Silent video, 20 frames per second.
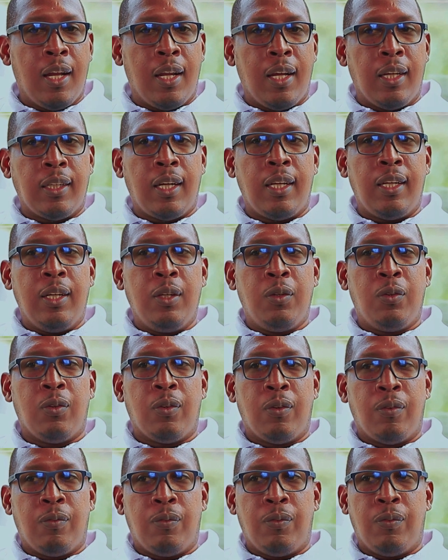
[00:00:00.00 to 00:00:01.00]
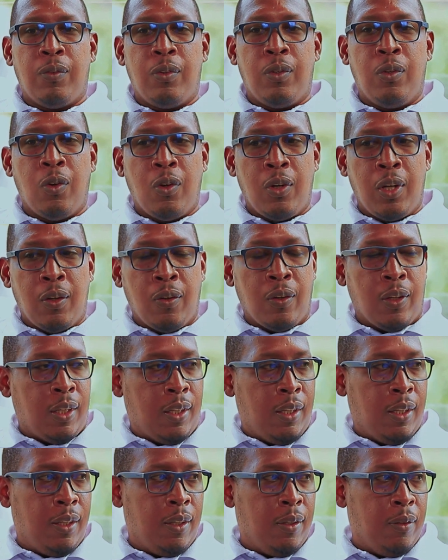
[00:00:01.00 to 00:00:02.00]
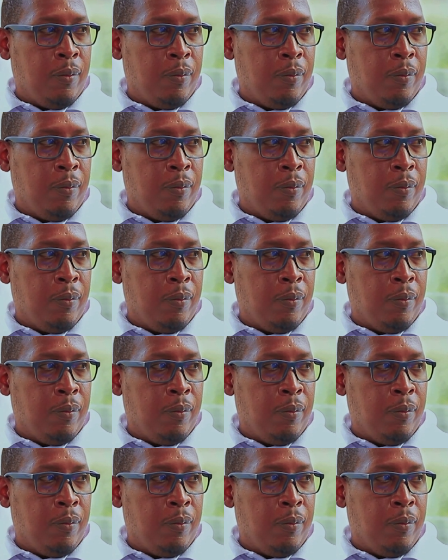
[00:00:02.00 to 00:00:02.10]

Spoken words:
there's an issue of your health.